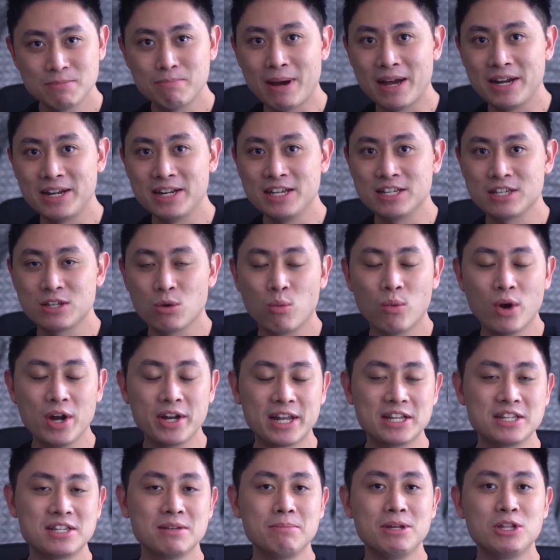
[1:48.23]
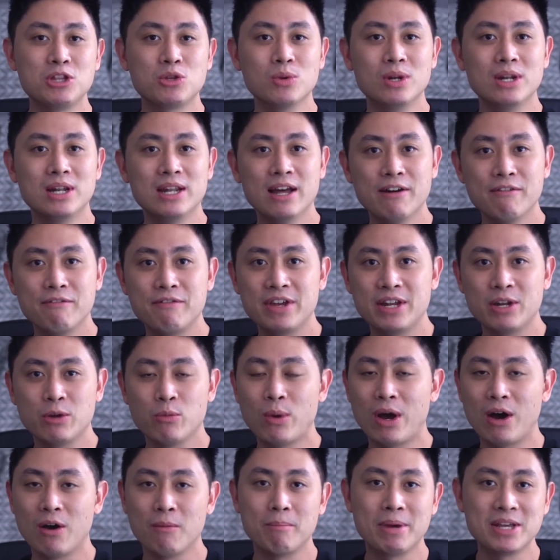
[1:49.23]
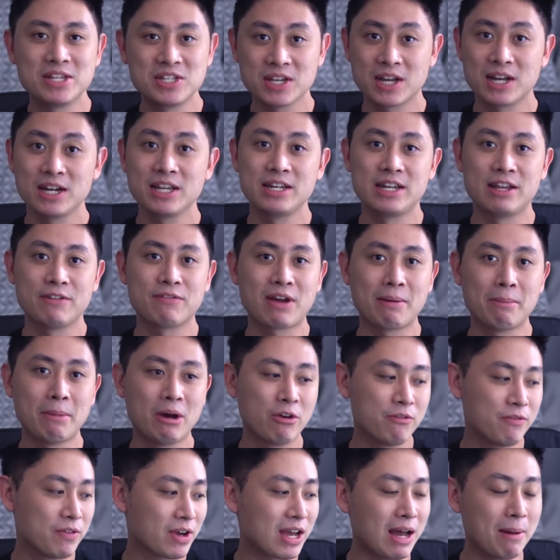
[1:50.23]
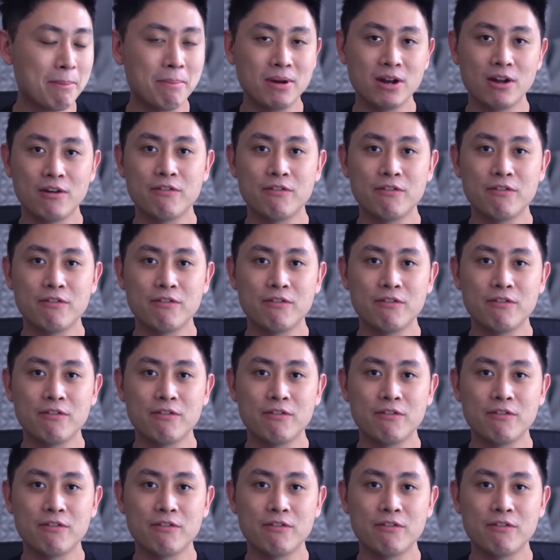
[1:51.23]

by this, what does it mean to love it? Well, basically they've come out with a couple